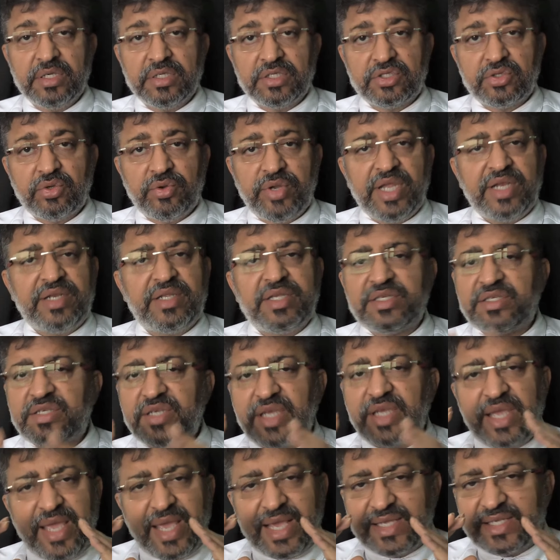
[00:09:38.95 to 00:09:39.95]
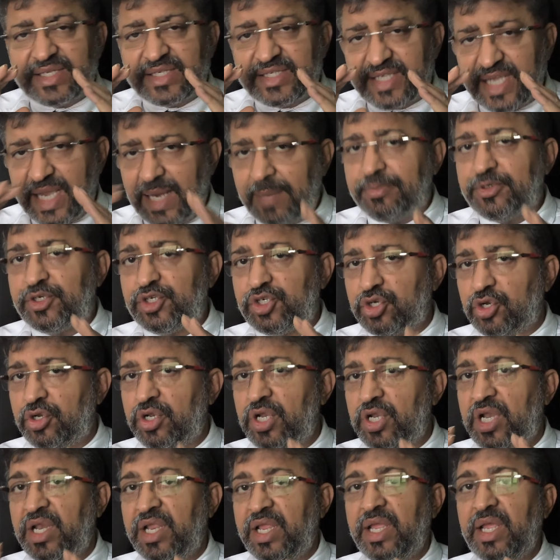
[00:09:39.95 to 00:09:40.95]
So it is
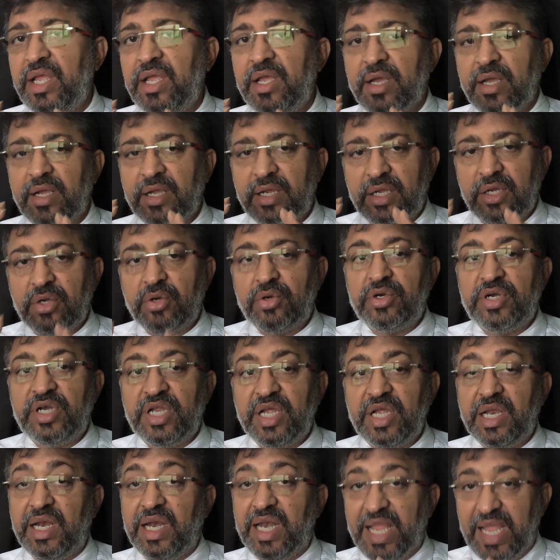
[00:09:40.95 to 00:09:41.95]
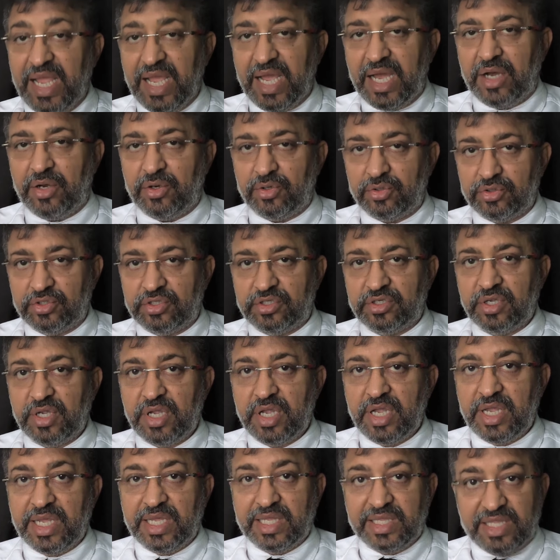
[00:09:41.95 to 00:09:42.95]
exceptionally good layout
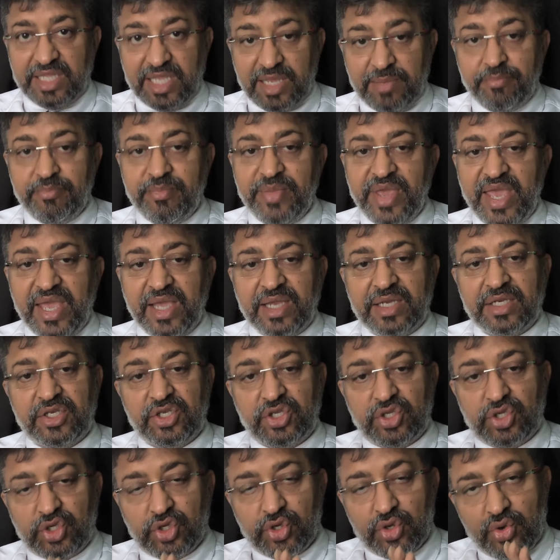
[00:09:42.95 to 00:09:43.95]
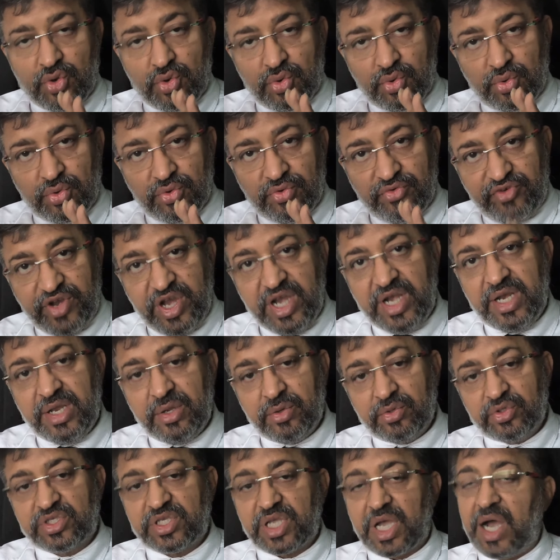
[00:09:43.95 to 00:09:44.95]
they make to
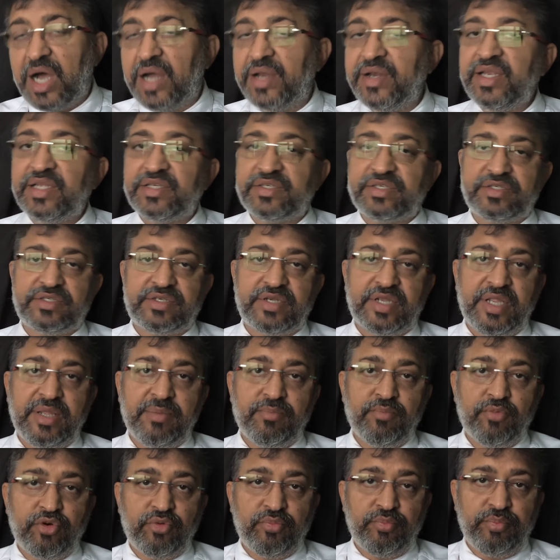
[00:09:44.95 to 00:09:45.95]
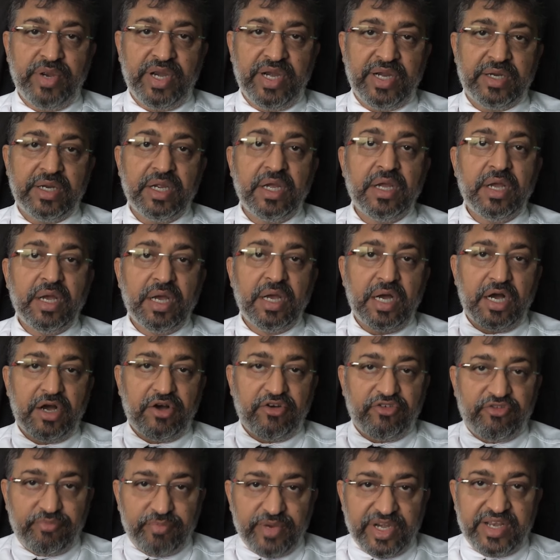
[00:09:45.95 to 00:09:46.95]
reduce unnecessary movement
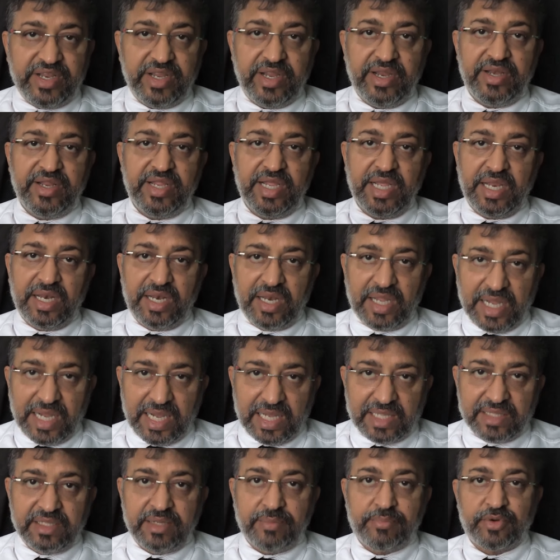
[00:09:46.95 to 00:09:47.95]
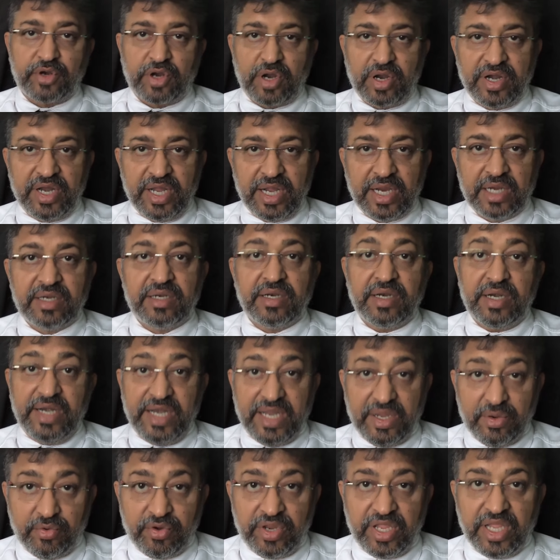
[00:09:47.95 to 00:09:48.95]
of material and the product
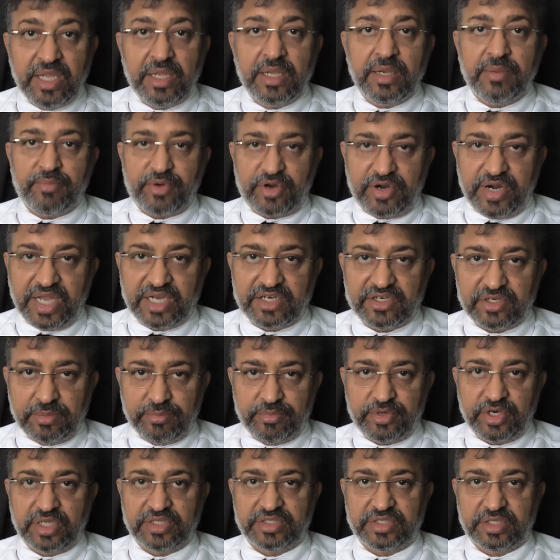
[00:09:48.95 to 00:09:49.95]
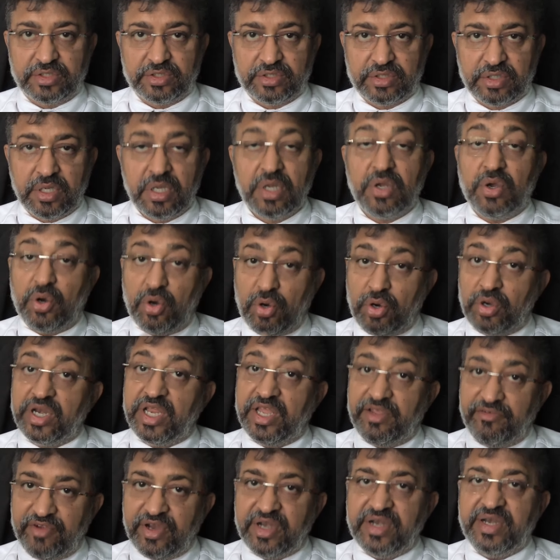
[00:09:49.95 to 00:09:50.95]
during production process
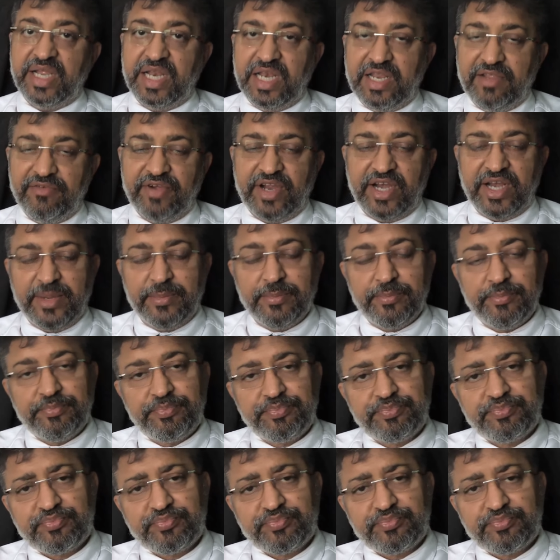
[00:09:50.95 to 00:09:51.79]
or even delivery.